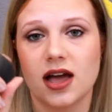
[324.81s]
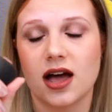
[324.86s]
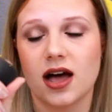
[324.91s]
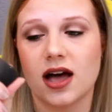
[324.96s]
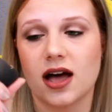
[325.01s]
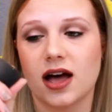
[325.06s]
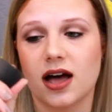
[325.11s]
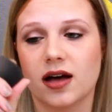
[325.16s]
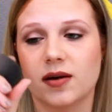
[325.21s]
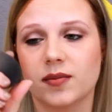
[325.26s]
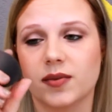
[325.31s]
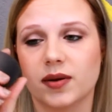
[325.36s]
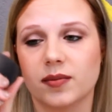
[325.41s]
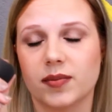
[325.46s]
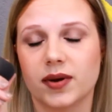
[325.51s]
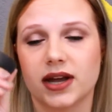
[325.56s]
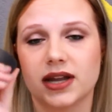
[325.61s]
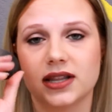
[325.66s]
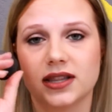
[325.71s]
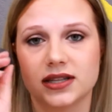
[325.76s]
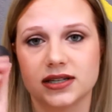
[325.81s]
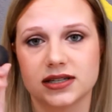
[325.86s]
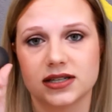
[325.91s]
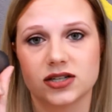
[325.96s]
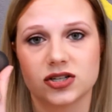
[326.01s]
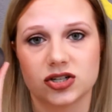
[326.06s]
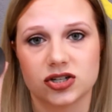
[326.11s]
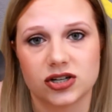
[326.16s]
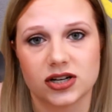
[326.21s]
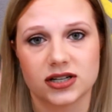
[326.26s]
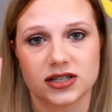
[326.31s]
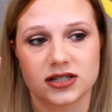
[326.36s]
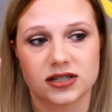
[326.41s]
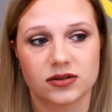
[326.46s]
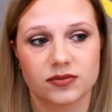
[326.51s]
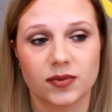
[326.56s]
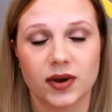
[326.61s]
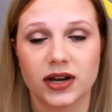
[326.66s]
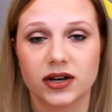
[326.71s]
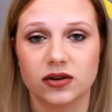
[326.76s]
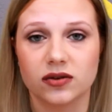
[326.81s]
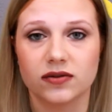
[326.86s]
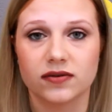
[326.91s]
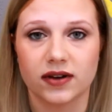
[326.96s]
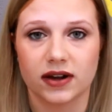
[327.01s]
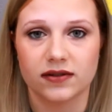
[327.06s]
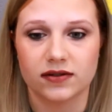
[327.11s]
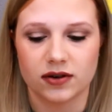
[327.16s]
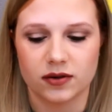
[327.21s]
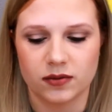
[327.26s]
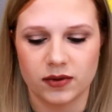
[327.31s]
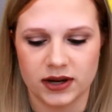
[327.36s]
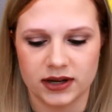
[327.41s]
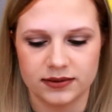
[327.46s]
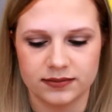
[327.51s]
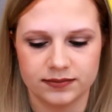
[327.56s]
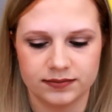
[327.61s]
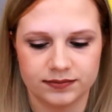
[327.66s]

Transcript: Um, but this is just my new favorite one.